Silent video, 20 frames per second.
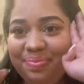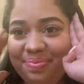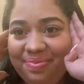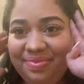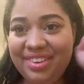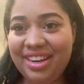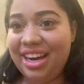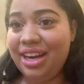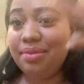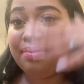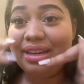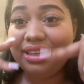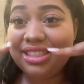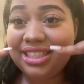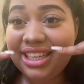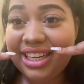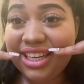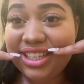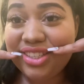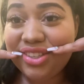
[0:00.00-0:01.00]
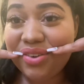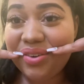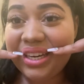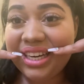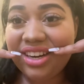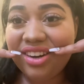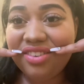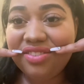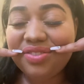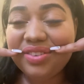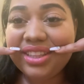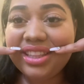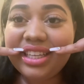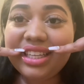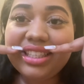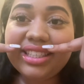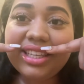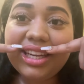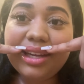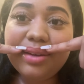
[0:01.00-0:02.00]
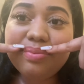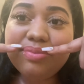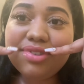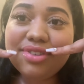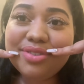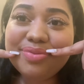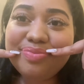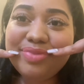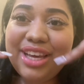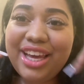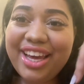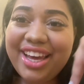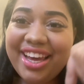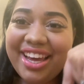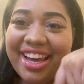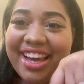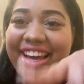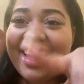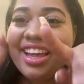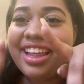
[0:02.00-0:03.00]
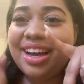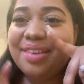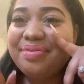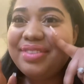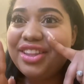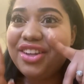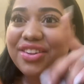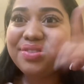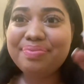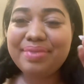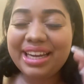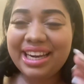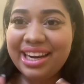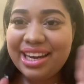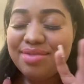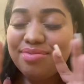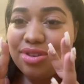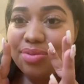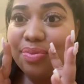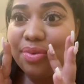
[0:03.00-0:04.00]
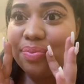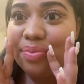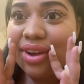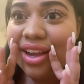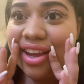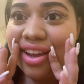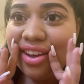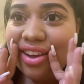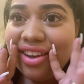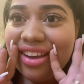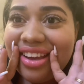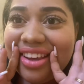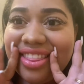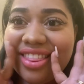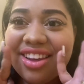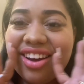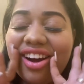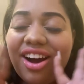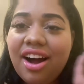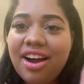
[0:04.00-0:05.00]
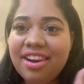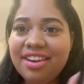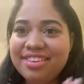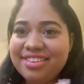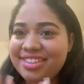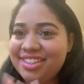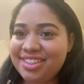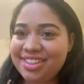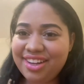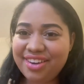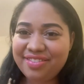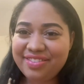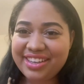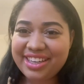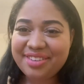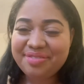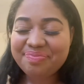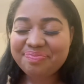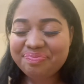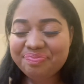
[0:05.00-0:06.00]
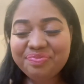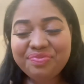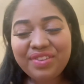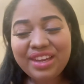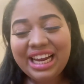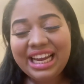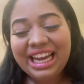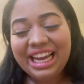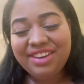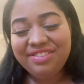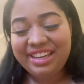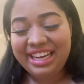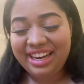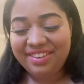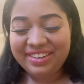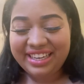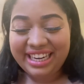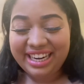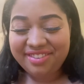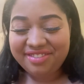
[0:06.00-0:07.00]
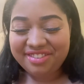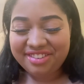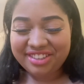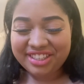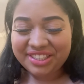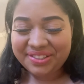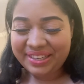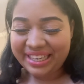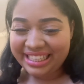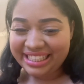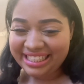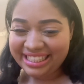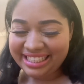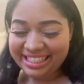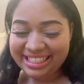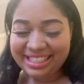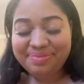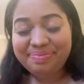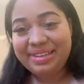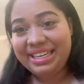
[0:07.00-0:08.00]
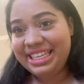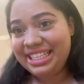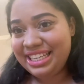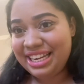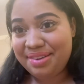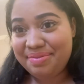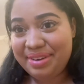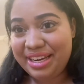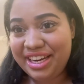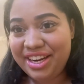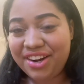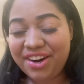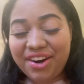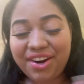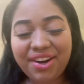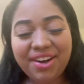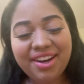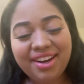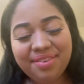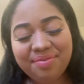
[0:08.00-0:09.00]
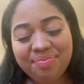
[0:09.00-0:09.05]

I'm actually so in love with these lips. I'm not my lips, but the color is lovely. If you have any other requests, please let me know.